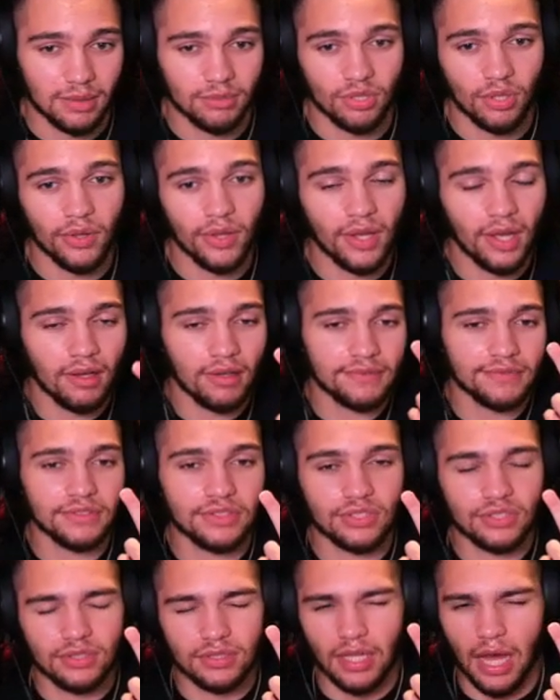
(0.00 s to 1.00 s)
So they have,
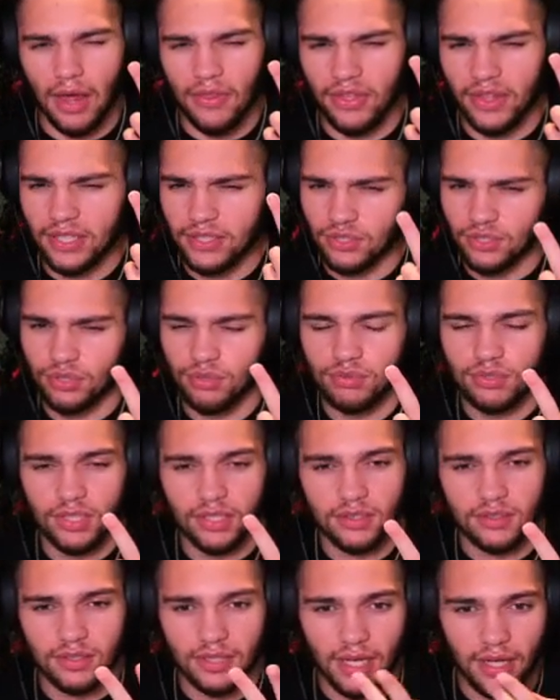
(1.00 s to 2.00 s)
I think, 2
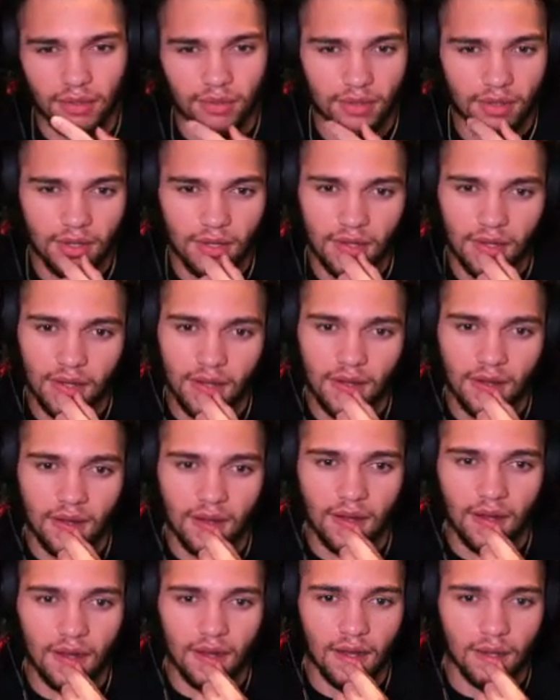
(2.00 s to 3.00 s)
turns now,
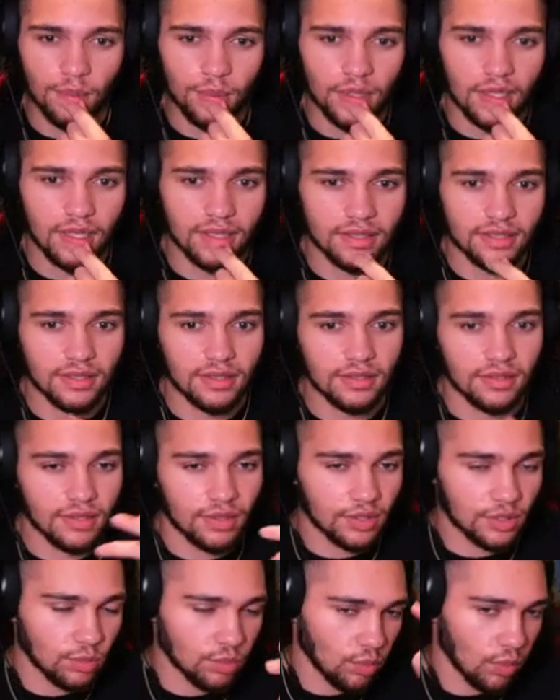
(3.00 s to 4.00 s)
because
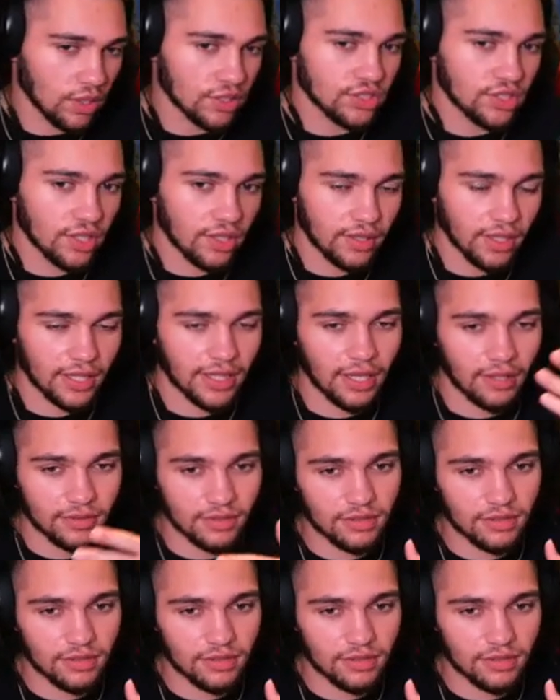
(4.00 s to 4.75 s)
the 1 turn that counts as